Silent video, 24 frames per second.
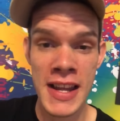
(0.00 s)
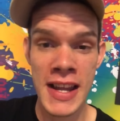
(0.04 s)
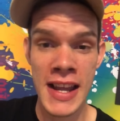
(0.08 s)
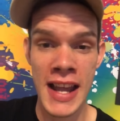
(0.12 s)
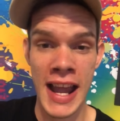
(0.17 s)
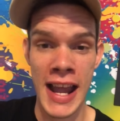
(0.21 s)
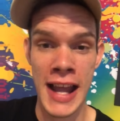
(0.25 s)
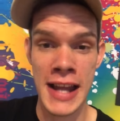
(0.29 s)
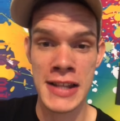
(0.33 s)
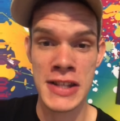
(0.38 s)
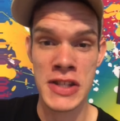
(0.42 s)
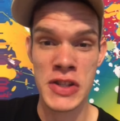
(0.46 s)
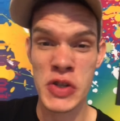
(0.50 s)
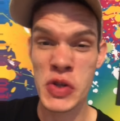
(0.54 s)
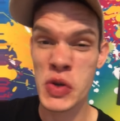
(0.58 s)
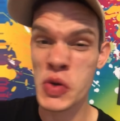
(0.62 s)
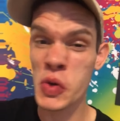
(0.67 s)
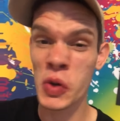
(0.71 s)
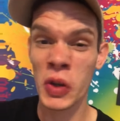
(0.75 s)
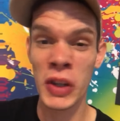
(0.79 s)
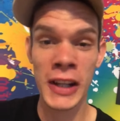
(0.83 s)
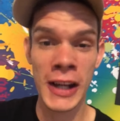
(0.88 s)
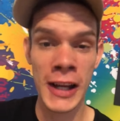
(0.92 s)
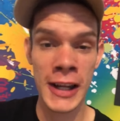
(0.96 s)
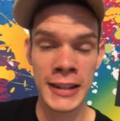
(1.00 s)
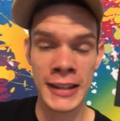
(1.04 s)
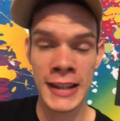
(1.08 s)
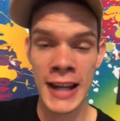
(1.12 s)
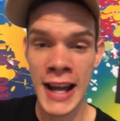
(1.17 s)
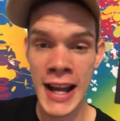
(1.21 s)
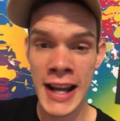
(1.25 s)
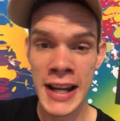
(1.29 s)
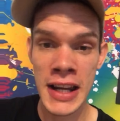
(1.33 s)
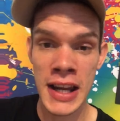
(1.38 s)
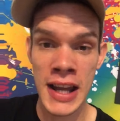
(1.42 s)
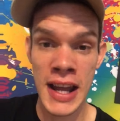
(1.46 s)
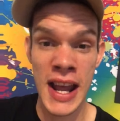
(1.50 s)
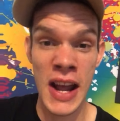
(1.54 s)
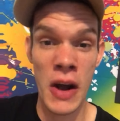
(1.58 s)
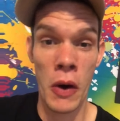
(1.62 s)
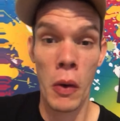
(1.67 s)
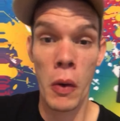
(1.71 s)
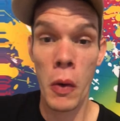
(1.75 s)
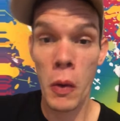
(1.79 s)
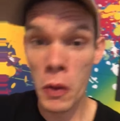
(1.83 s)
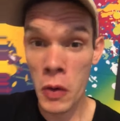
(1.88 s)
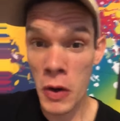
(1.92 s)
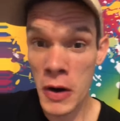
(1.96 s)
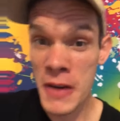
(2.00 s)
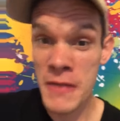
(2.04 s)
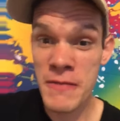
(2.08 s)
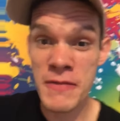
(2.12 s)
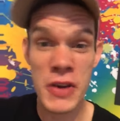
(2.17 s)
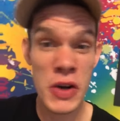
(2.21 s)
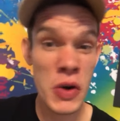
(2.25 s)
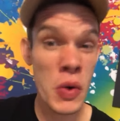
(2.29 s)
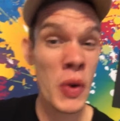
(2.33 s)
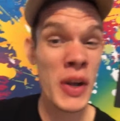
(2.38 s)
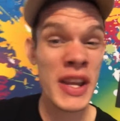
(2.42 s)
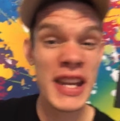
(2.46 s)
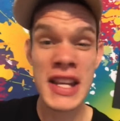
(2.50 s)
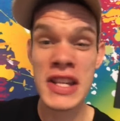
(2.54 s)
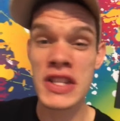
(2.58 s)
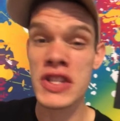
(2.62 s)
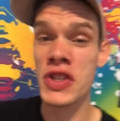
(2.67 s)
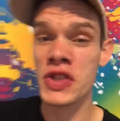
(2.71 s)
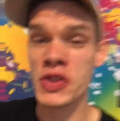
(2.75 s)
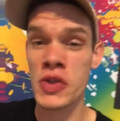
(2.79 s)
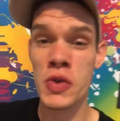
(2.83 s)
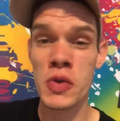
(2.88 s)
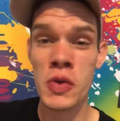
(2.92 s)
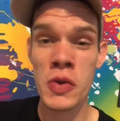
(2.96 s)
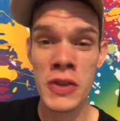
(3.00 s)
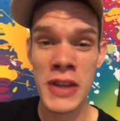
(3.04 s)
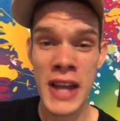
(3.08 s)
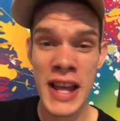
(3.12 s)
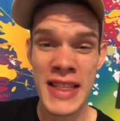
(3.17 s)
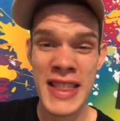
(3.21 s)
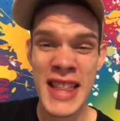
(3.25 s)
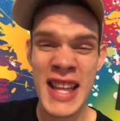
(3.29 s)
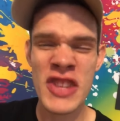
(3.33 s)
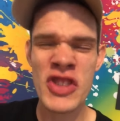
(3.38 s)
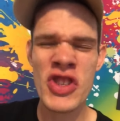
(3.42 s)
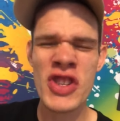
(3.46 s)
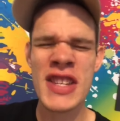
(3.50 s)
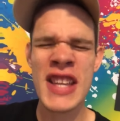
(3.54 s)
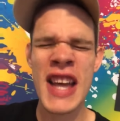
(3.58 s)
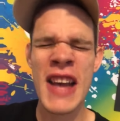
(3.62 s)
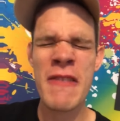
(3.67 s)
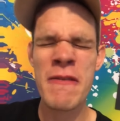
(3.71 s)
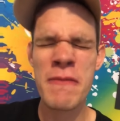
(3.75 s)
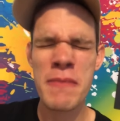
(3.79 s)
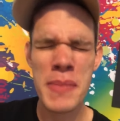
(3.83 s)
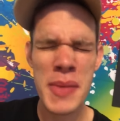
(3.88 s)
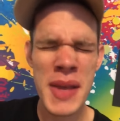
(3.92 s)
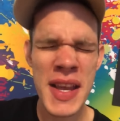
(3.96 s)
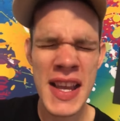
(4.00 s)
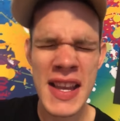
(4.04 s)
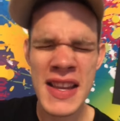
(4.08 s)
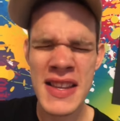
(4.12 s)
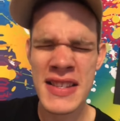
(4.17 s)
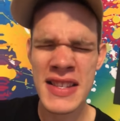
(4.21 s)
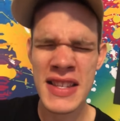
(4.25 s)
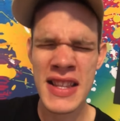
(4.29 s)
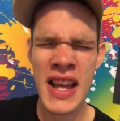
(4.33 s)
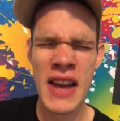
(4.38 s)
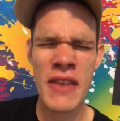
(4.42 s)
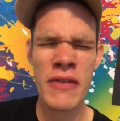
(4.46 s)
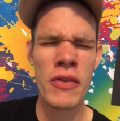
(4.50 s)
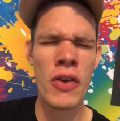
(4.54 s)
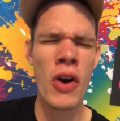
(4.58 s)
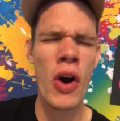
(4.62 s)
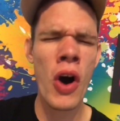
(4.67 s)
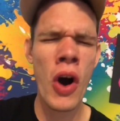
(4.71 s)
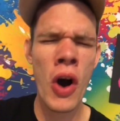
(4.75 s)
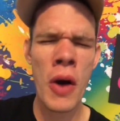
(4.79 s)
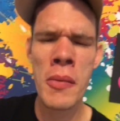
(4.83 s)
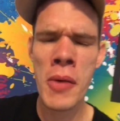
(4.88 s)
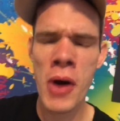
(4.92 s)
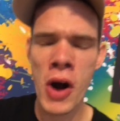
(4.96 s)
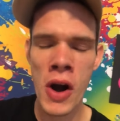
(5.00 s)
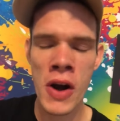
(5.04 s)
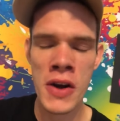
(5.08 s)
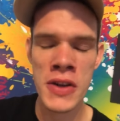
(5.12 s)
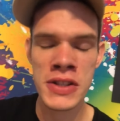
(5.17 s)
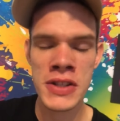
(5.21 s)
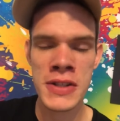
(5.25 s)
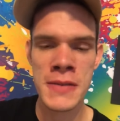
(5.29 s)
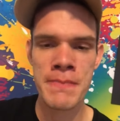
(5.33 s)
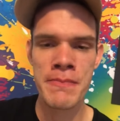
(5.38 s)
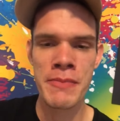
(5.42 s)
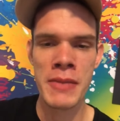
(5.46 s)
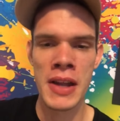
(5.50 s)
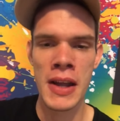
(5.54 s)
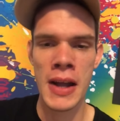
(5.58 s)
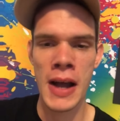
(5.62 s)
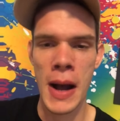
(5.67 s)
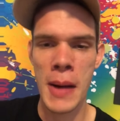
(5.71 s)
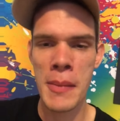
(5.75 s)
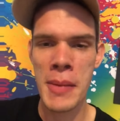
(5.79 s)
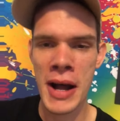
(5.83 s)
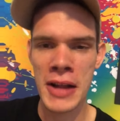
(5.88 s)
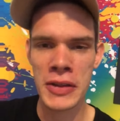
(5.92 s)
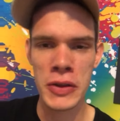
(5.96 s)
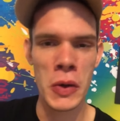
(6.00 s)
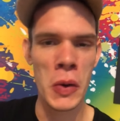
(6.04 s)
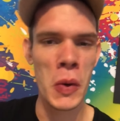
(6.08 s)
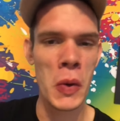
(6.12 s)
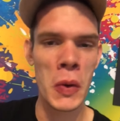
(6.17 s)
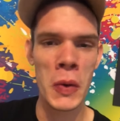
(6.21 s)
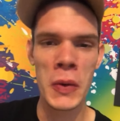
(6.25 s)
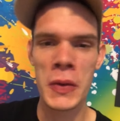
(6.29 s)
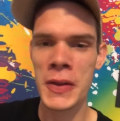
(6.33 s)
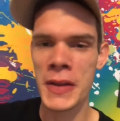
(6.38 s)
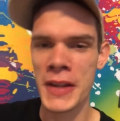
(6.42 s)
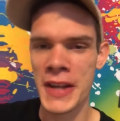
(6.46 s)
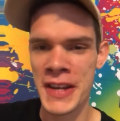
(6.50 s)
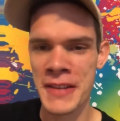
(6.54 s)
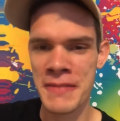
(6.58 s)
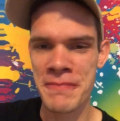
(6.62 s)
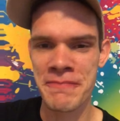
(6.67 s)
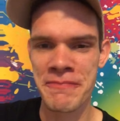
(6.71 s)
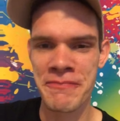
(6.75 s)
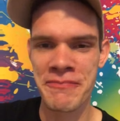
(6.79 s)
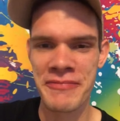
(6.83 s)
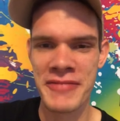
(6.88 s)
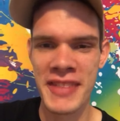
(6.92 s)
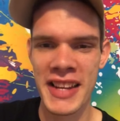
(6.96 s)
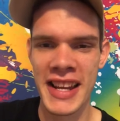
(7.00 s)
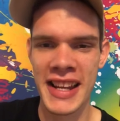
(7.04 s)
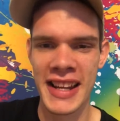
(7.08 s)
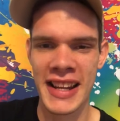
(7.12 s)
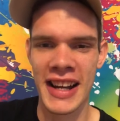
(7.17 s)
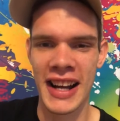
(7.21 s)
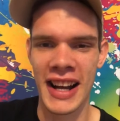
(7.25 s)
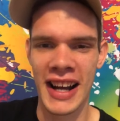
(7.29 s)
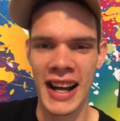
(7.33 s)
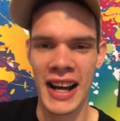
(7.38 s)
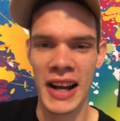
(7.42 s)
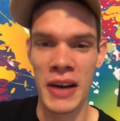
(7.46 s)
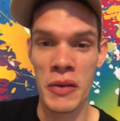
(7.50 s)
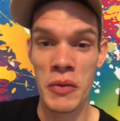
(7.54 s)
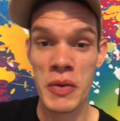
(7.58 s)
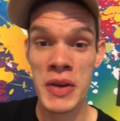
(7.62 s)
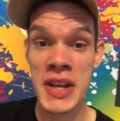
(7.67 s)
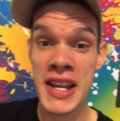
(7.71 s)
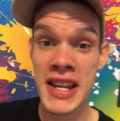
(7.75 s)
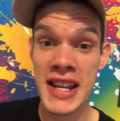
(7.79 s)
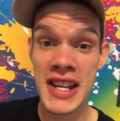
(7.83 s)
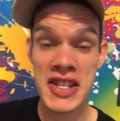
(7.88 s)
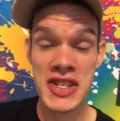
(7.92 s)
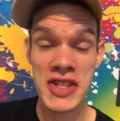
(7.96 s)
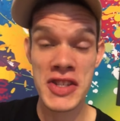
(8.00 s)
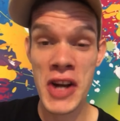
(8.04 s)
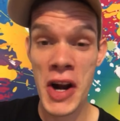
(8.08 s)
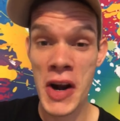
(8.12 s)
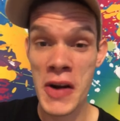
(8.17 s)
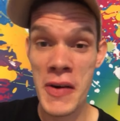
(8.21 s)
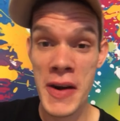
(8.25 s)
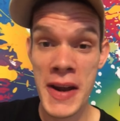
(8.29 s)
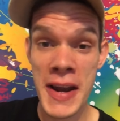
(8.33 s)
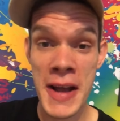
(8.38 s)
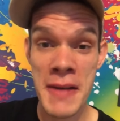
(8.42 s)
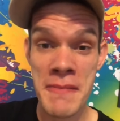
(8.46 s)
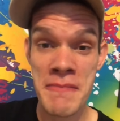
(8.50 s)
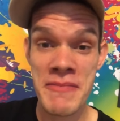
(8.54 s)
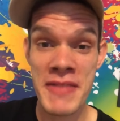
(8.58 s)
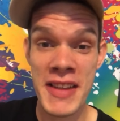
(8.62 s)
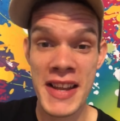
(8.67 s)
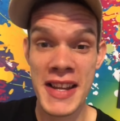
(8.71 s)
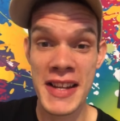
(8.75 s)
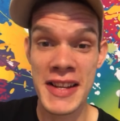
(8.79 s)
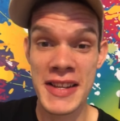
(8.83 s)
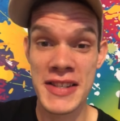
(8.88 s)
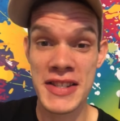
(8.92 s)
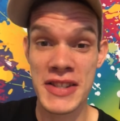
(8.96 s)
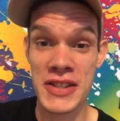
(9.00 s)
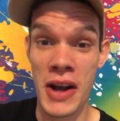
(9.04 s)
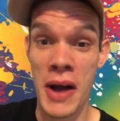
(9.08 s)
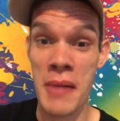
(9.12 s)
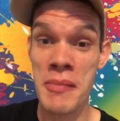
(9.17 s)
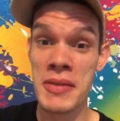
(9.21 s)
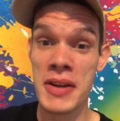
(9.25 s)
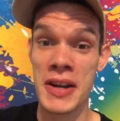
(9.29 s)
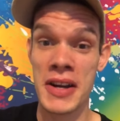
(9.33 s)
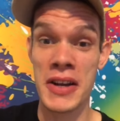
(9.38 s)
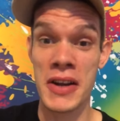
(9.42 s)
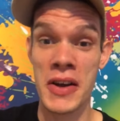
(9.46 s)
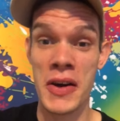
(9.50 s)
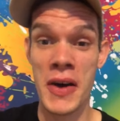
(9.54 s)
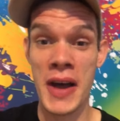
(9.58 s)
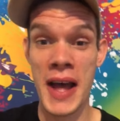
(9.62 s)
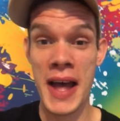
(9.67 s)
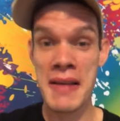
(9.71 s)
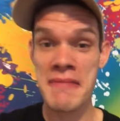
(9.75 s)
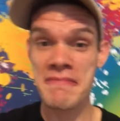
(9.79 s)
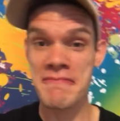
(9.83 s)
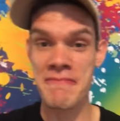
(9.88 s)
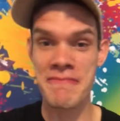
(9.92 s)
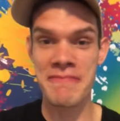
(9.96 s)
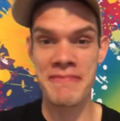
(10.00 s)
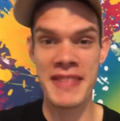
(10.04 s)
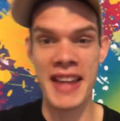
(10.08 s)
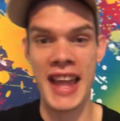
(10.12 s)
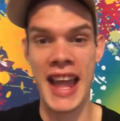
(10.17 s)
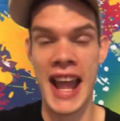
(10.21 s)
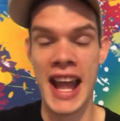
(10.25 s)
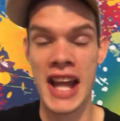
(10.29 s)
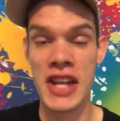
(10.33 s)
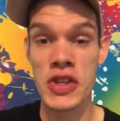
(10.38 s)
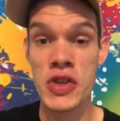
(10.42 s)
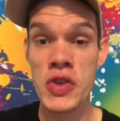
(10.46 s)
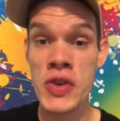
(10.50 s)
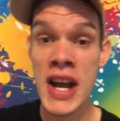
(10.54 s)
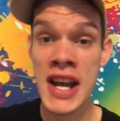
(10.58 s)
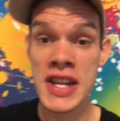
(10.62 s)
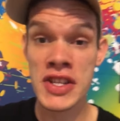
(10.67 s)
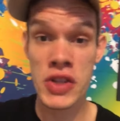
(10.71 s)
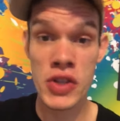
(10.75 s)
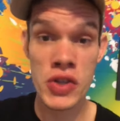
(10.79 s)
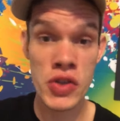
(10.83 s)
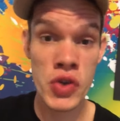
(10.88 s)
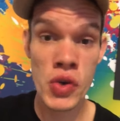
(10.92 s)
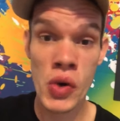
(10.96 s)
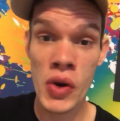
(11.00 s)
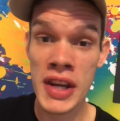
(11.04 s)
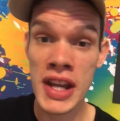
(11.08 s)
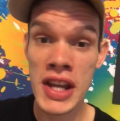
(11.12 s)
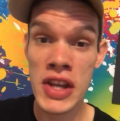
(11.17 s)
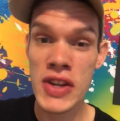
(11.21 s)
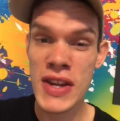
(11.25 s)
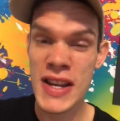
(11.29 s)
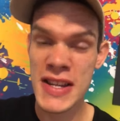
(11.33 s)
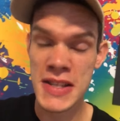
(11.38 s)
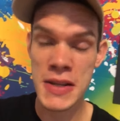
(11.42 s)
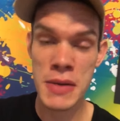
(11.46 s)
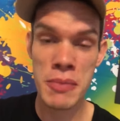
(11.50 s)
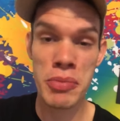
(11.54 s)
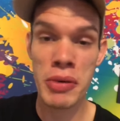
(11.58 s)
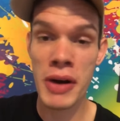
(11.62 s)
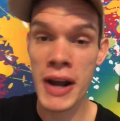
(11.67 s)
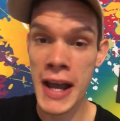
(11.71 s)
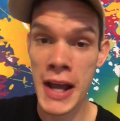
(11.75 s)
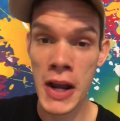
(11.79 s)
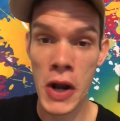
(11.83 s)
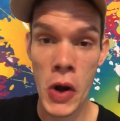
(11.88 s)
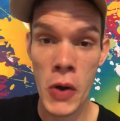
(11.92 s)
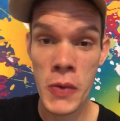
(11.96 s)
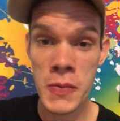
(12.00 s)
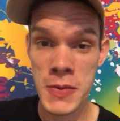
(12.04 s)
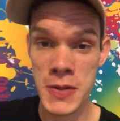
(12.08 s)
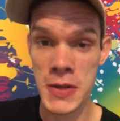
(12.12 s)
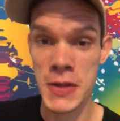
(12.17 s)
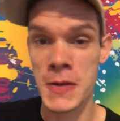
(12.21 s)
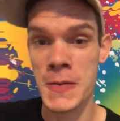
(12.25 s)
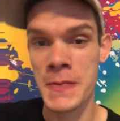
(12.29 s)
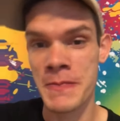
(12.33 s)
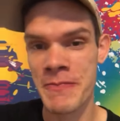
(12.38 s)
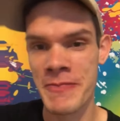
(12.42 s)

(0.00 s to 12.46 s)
and schooling online or if they're going into school, that they just have peace and they have calm hearts about the whole thing. Uh, we can get started right now. So I'm going to go ahead and you guys can join in. You guys can pray at home too.